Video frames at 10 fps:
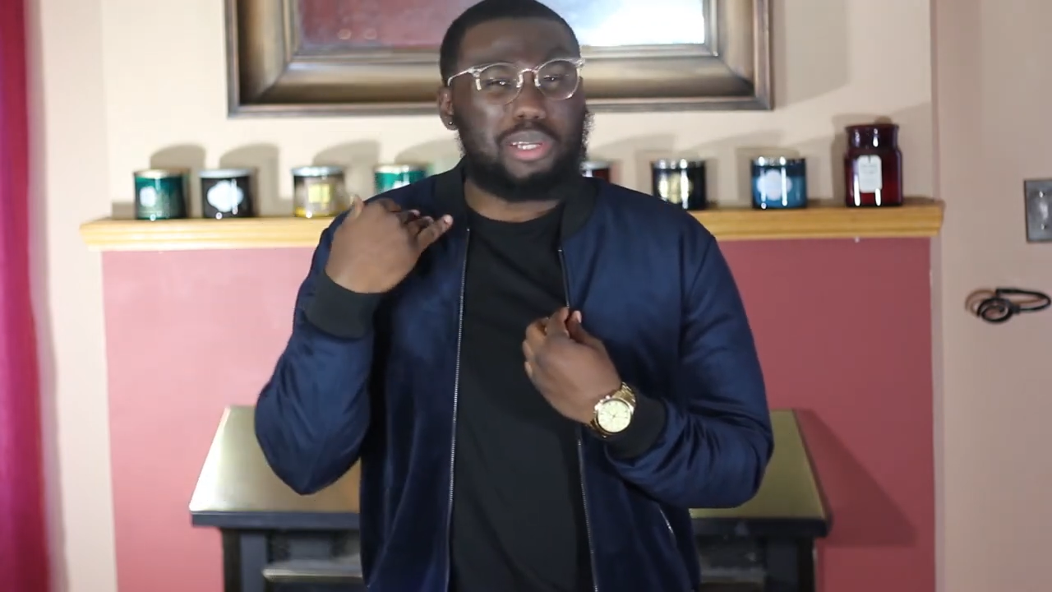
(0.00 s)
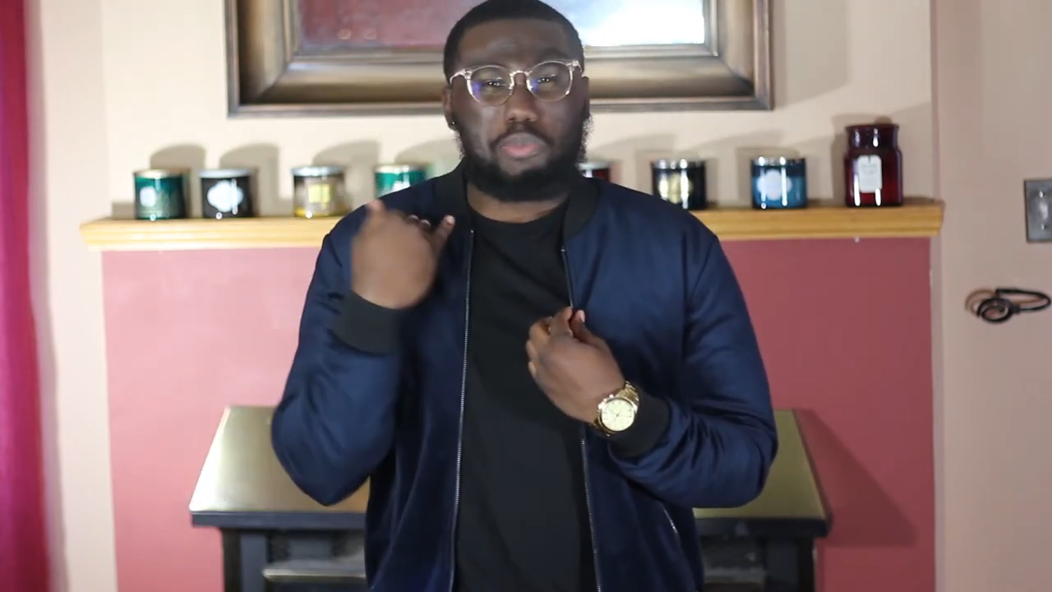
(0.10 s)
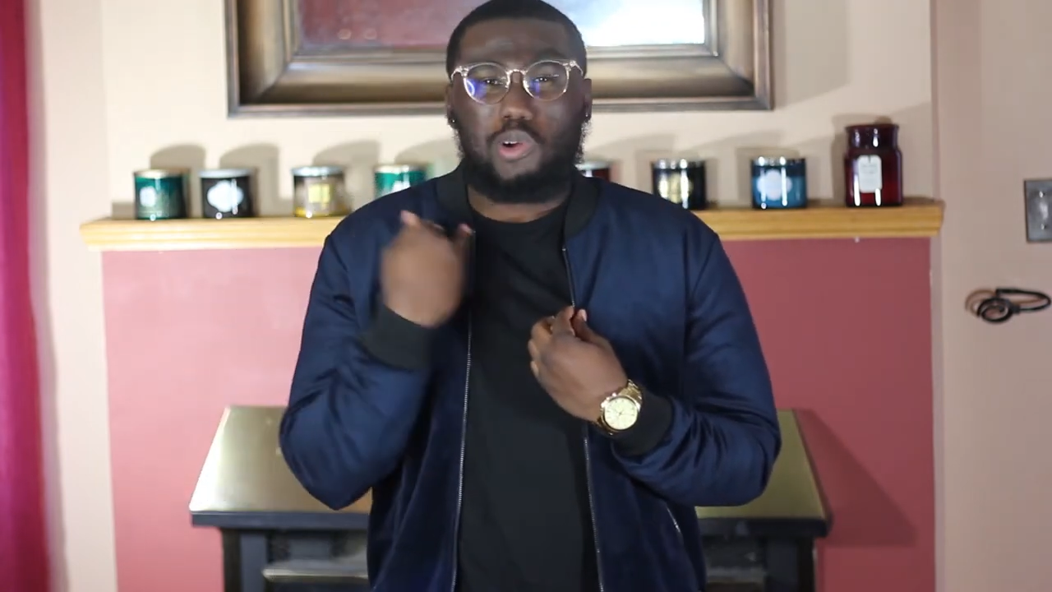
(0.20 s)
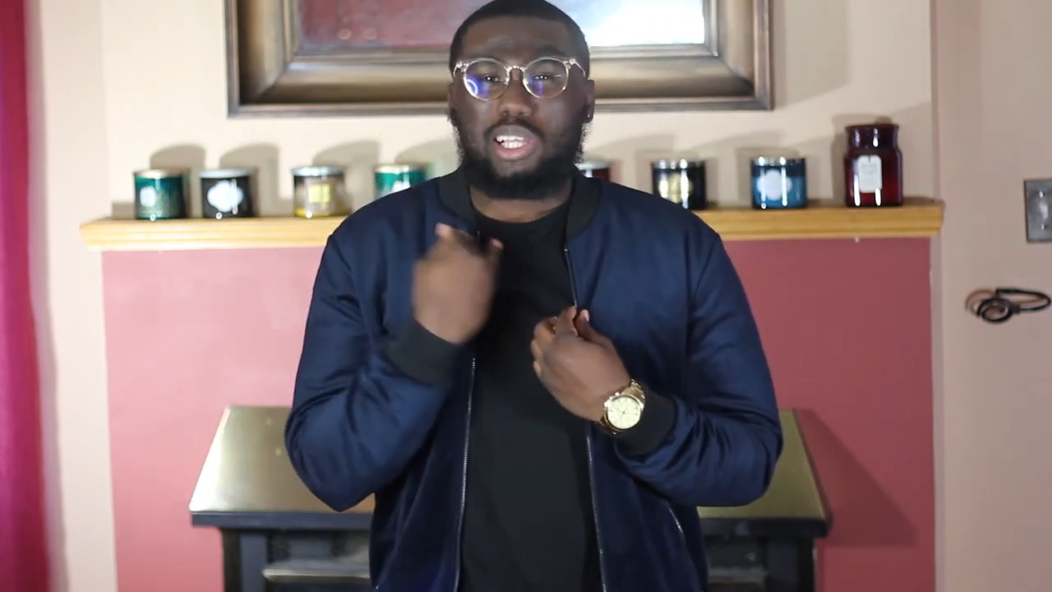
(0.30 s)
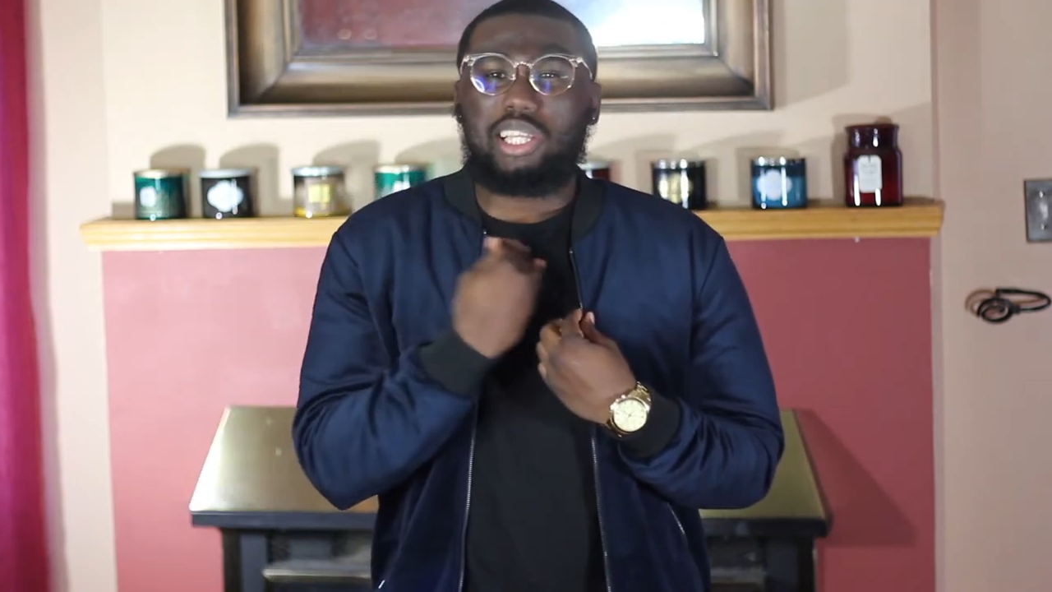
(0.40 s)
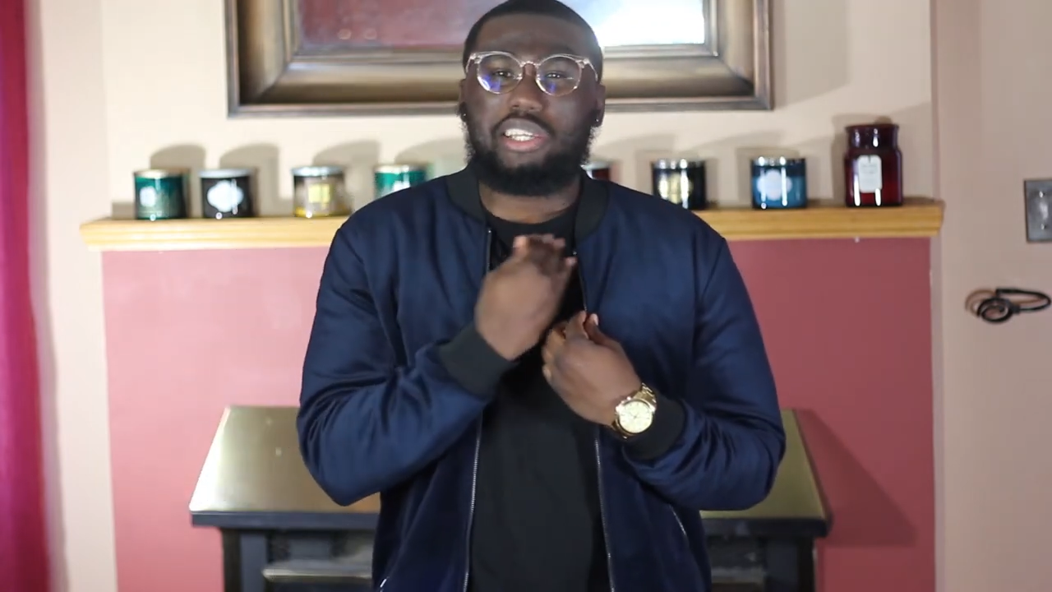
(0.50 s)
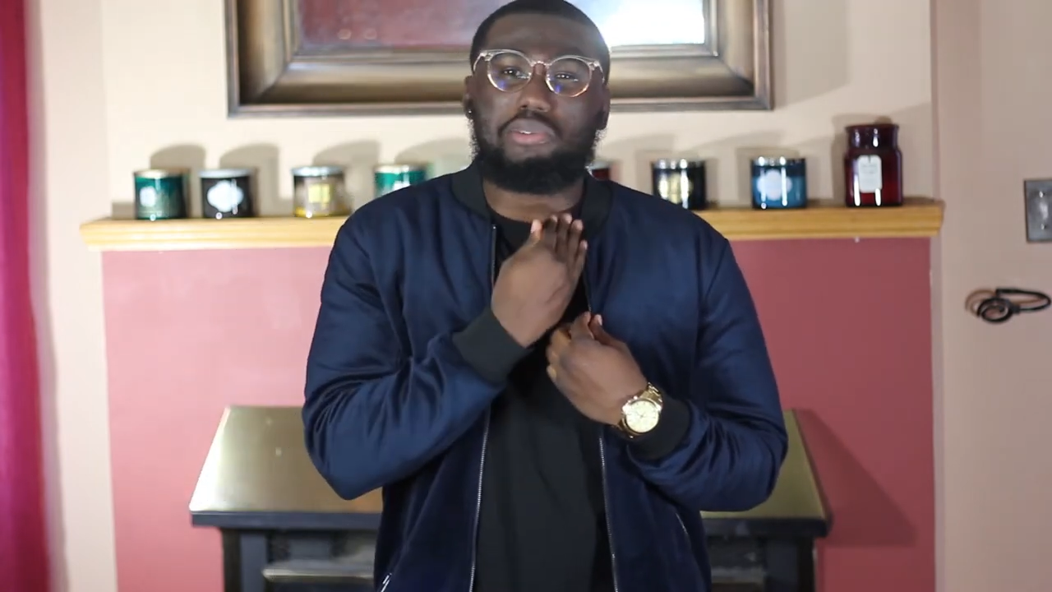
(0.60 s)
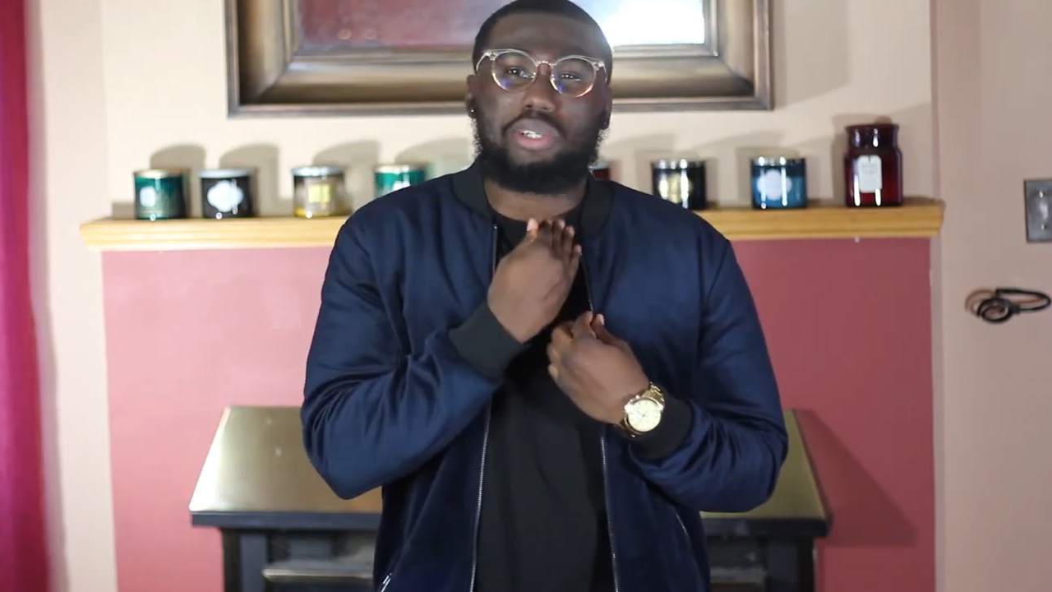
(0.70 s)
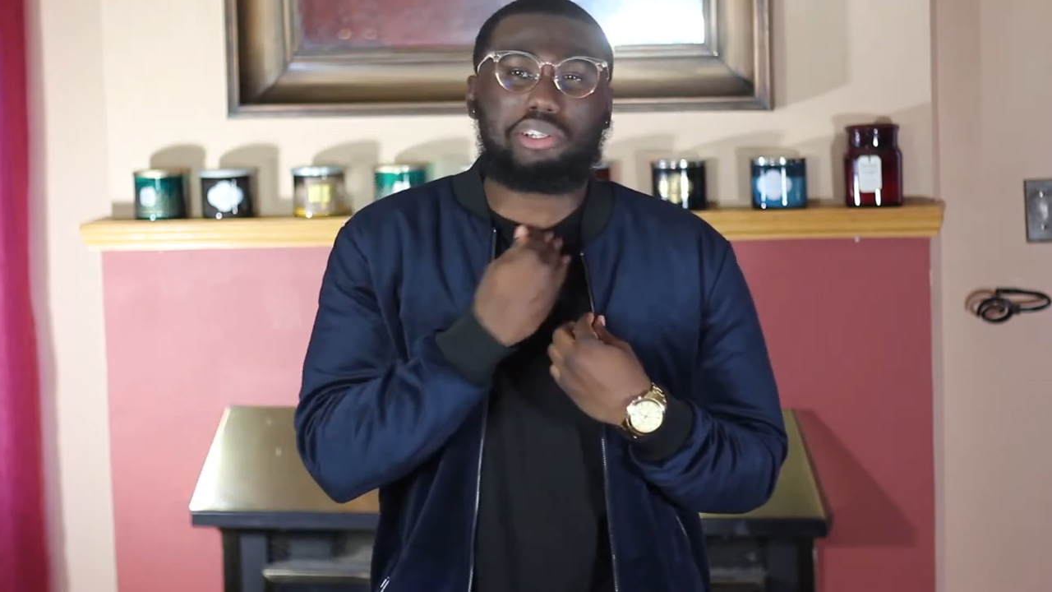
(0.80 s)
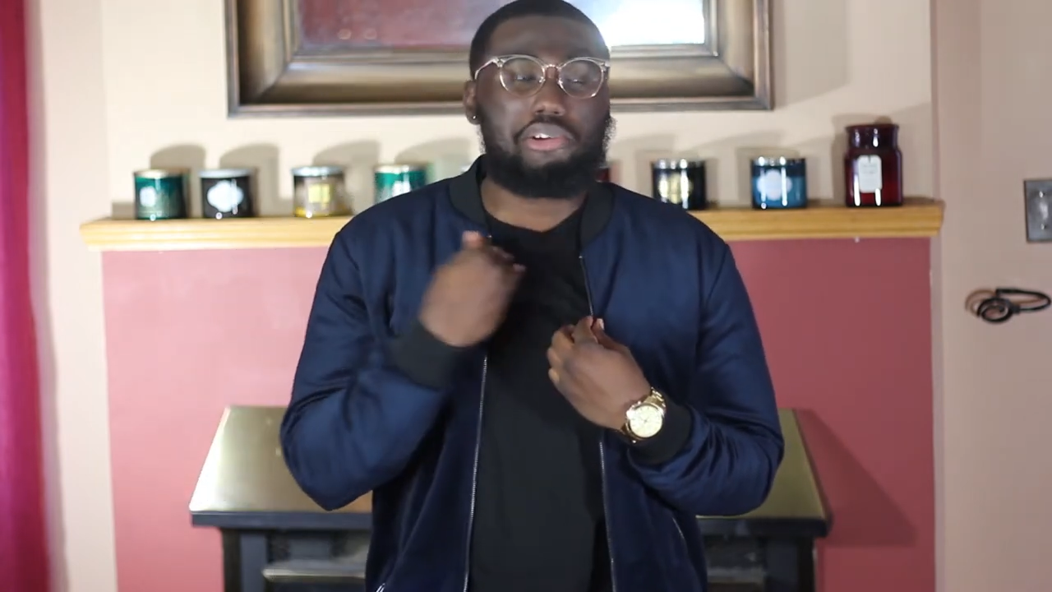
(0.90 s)
much more
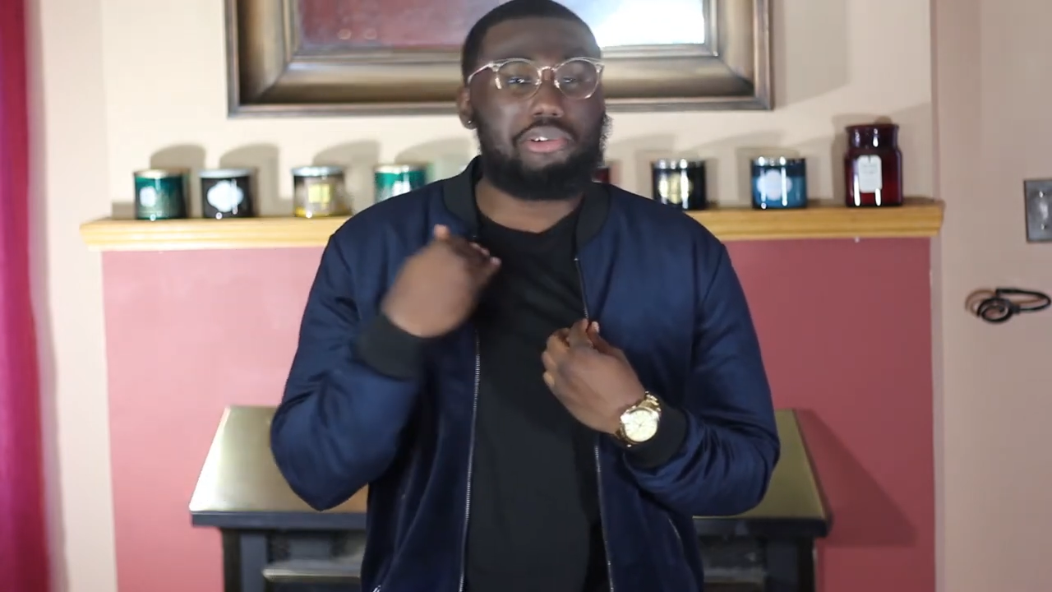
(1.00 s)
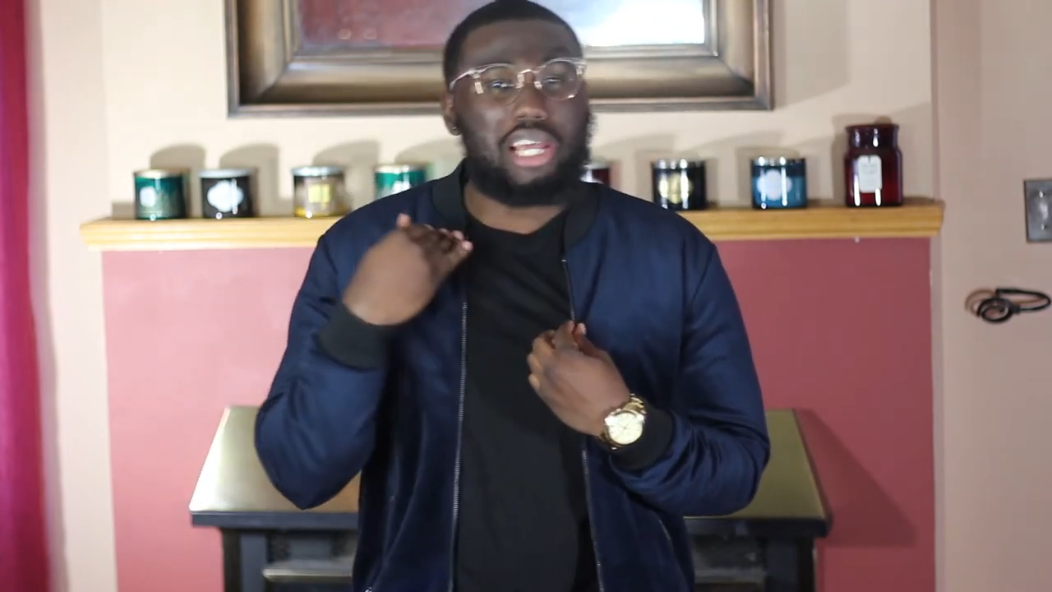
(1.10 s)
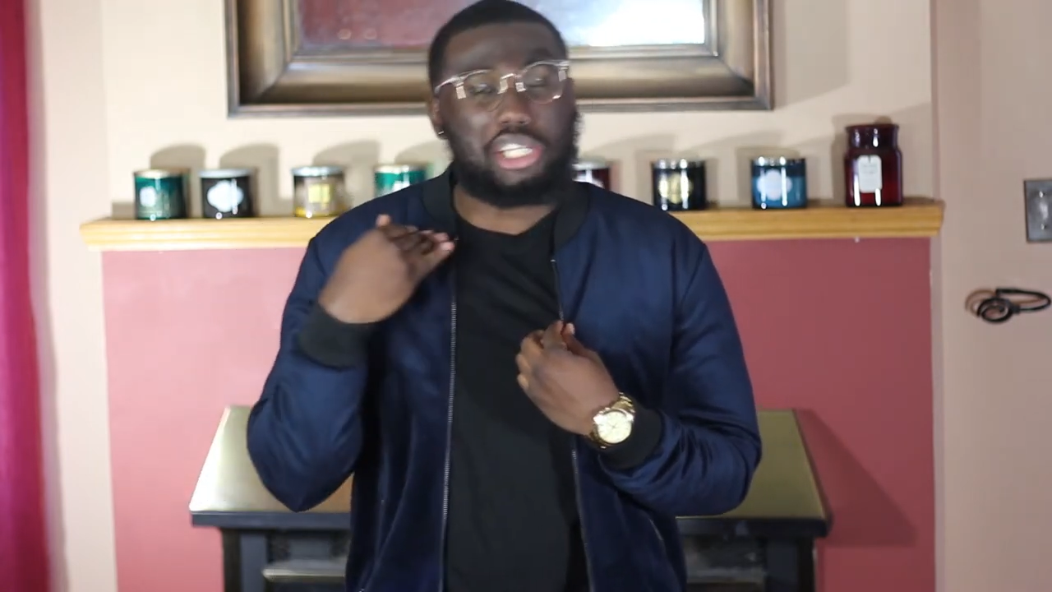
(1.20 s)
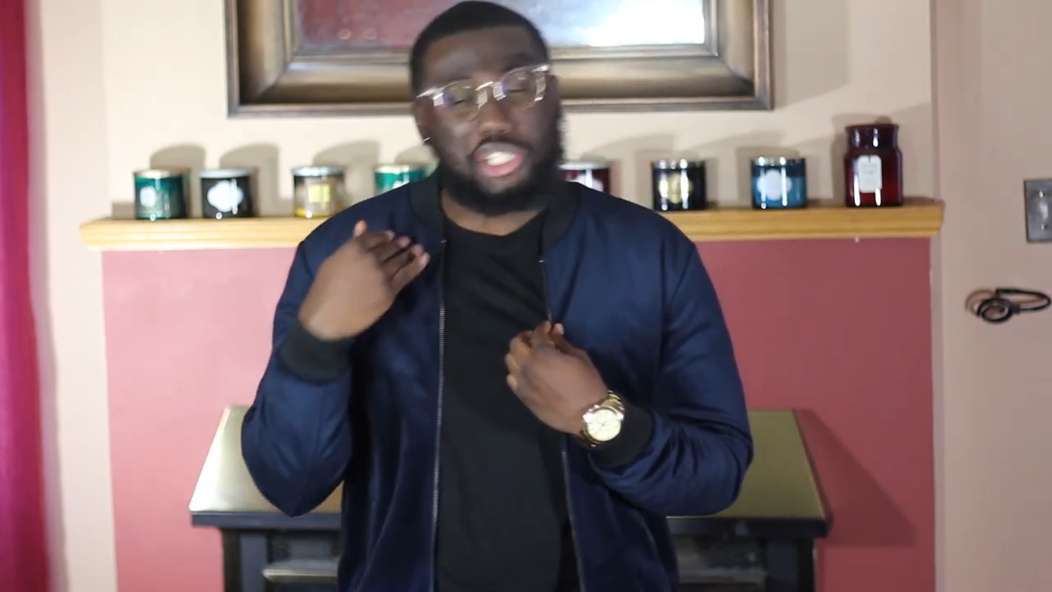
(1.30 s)
cleaner with a crew neck